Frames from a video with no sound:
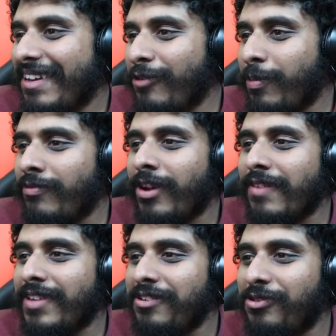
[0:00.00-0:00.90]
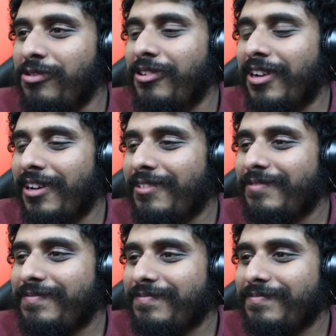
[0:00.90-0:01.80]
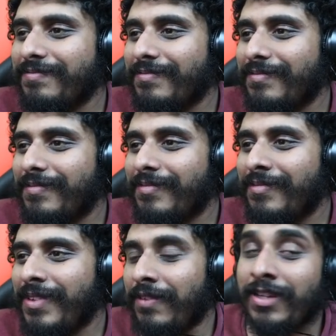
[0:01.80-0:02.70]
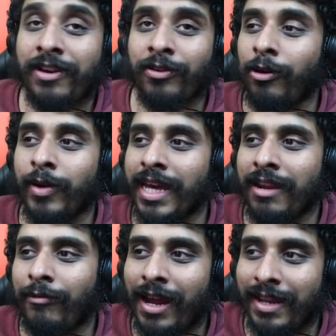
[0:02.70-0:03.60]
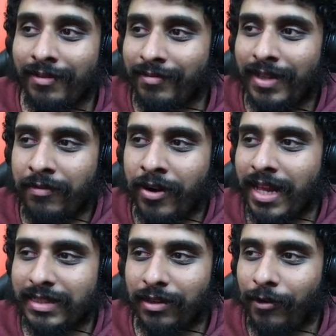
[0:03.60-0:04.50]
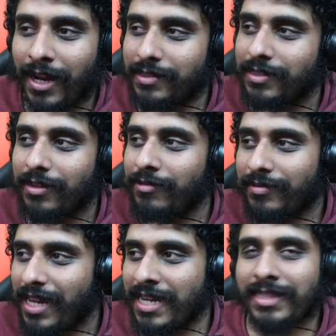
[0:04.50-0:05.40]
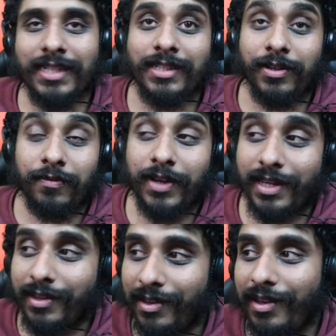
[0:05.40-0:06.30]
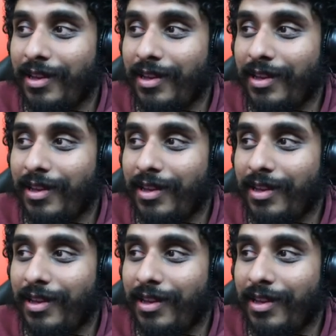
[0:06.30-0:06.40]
Would be funny if they drew, you know. If they draw, we get it right. Everyone gets it right, so I guess that's a good thing.